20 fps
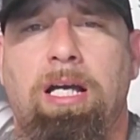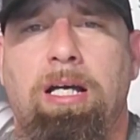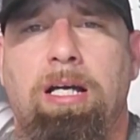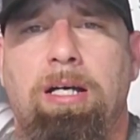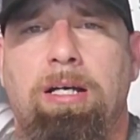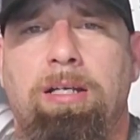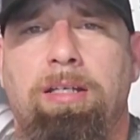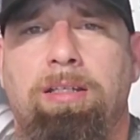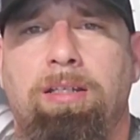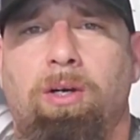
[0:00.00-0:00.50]

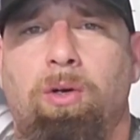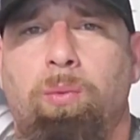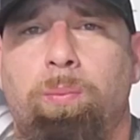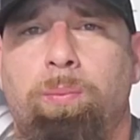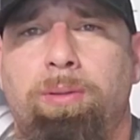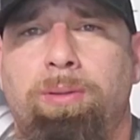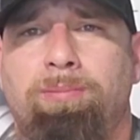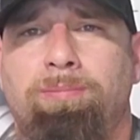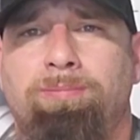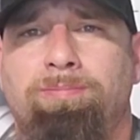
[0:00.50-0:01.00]
in the
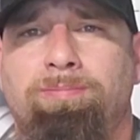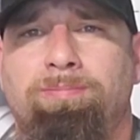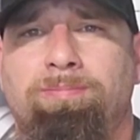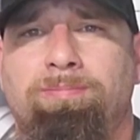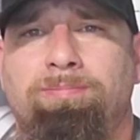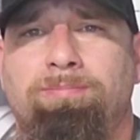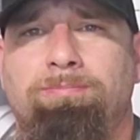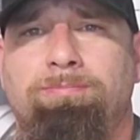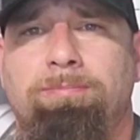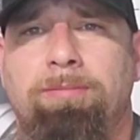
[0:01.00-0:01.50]
open,
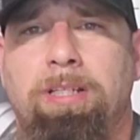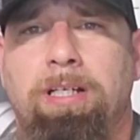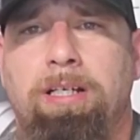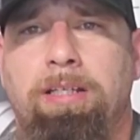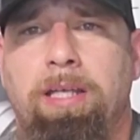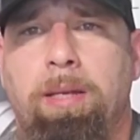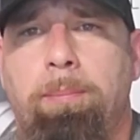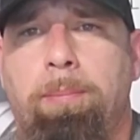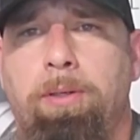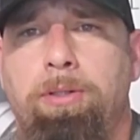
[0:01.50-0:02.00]

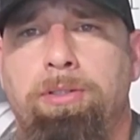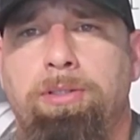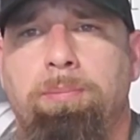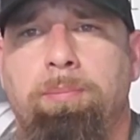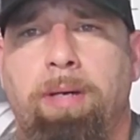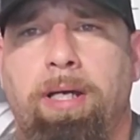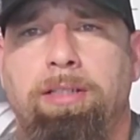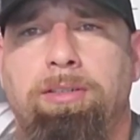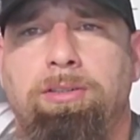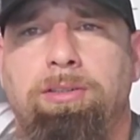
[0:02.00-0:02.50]
that person
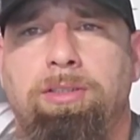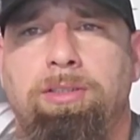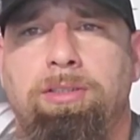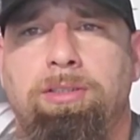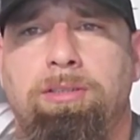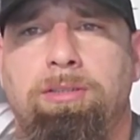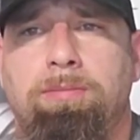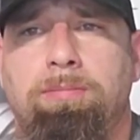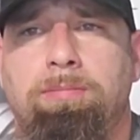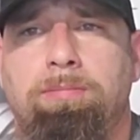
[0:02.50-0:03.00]
might
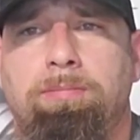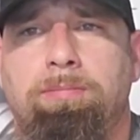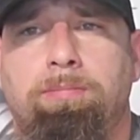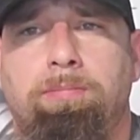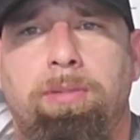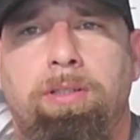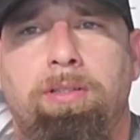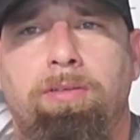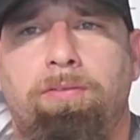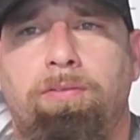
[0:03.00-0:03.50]
just
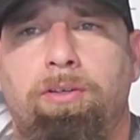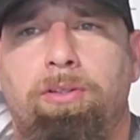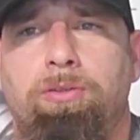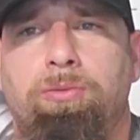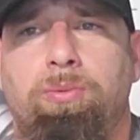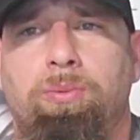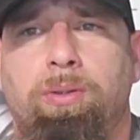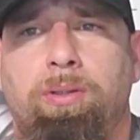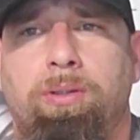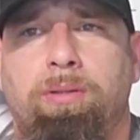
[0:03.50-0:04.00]
be the
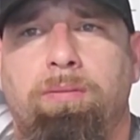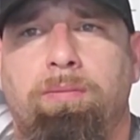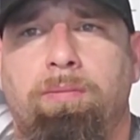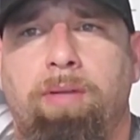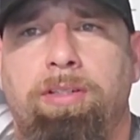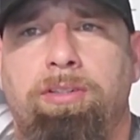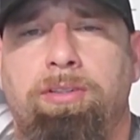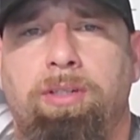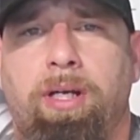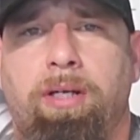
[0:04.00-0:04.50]
first one
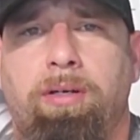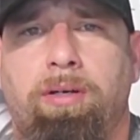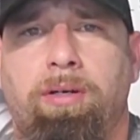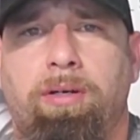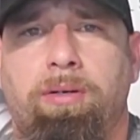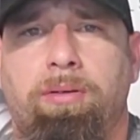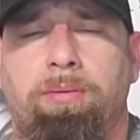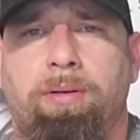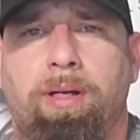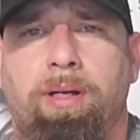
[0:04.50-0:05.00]
they try to
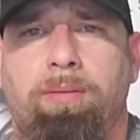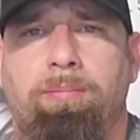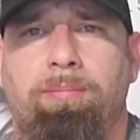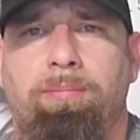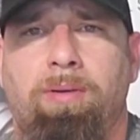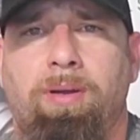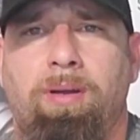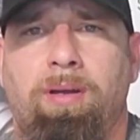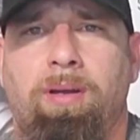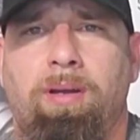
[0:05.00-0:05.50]
hurt, right?
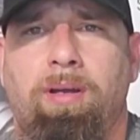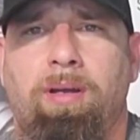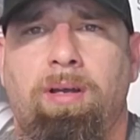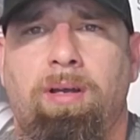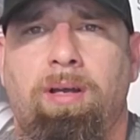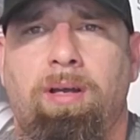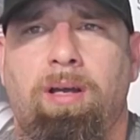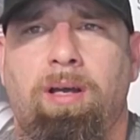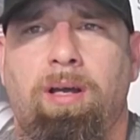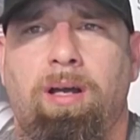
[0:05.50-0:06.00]

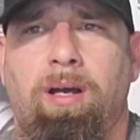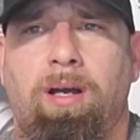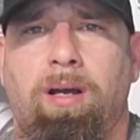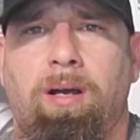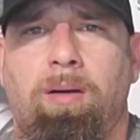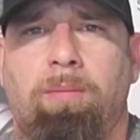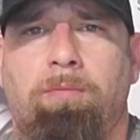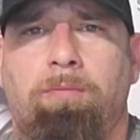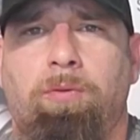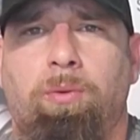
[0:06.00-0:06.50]

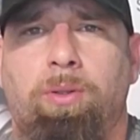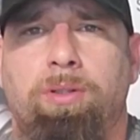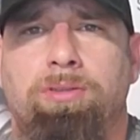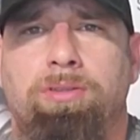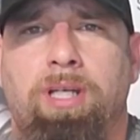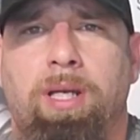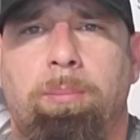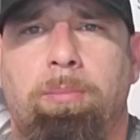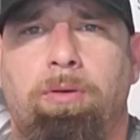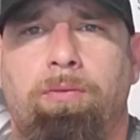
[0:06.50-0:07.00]
For
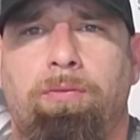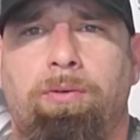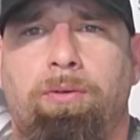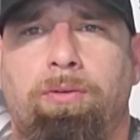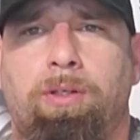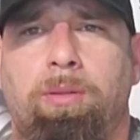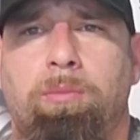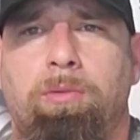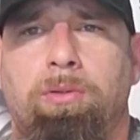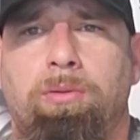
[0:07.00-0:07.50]
example, if a
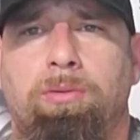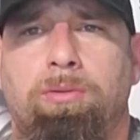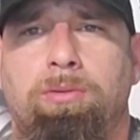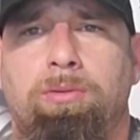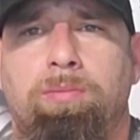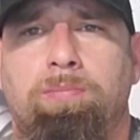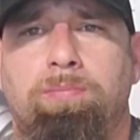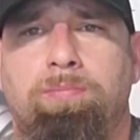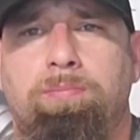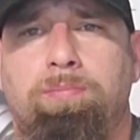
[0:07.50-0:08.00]
criminal
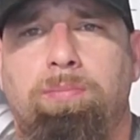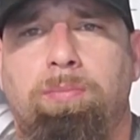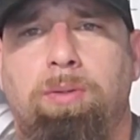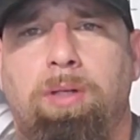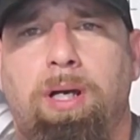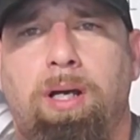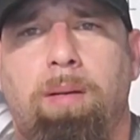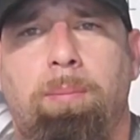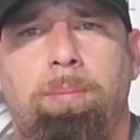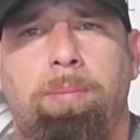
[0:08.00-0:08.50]
is
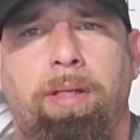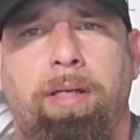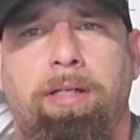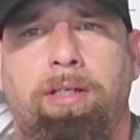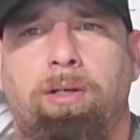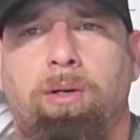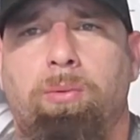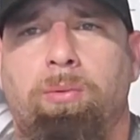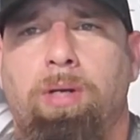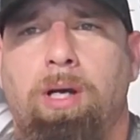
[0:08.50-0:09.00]

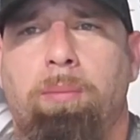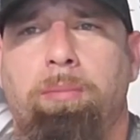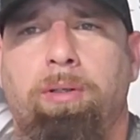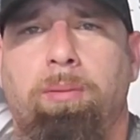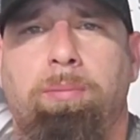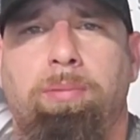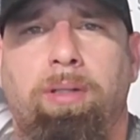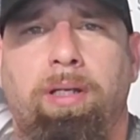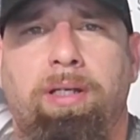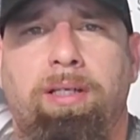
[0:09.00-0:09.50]
planning on robbing
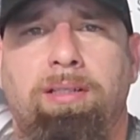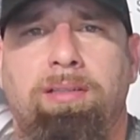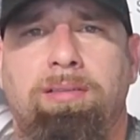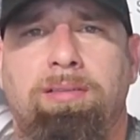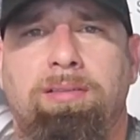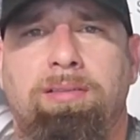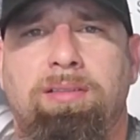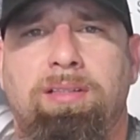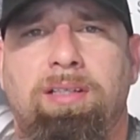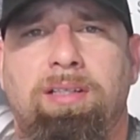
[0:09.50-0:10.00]
a
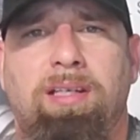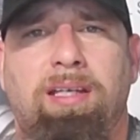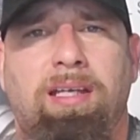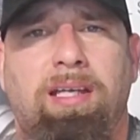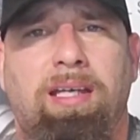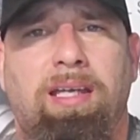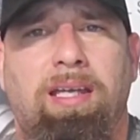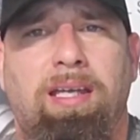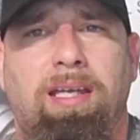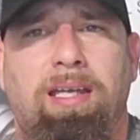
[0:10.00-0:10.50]
place
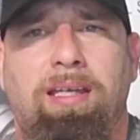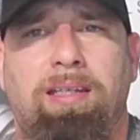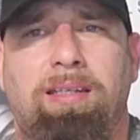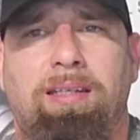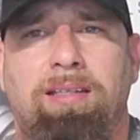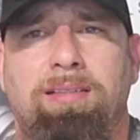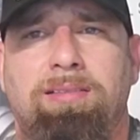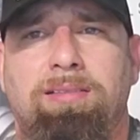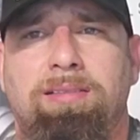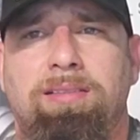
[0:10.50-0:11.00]
and
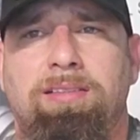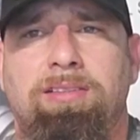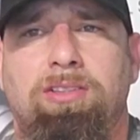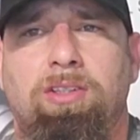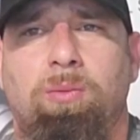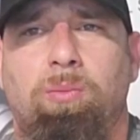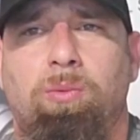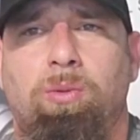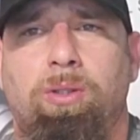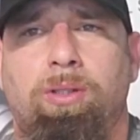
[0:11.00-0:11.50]
they see
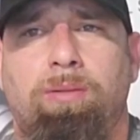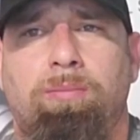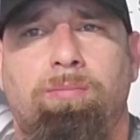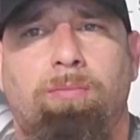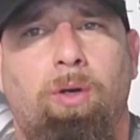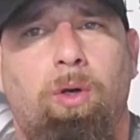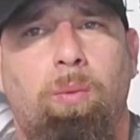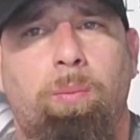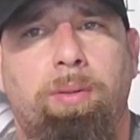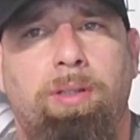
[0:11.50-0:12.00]
someone
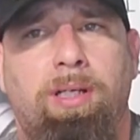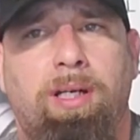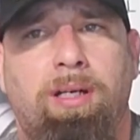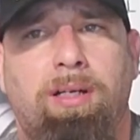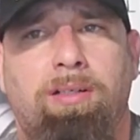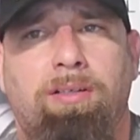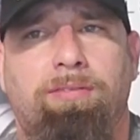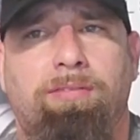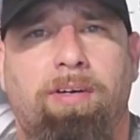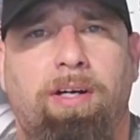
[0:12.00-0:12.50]
open
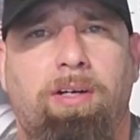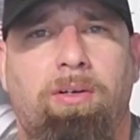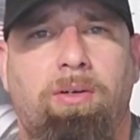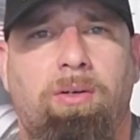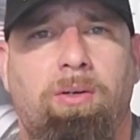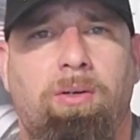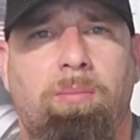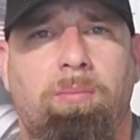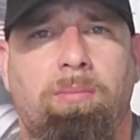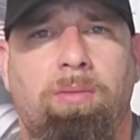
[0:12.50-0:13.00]
carrying a
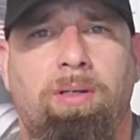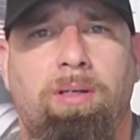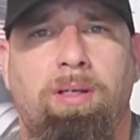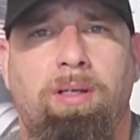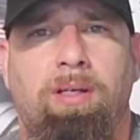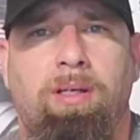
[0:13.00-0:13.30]
firearm,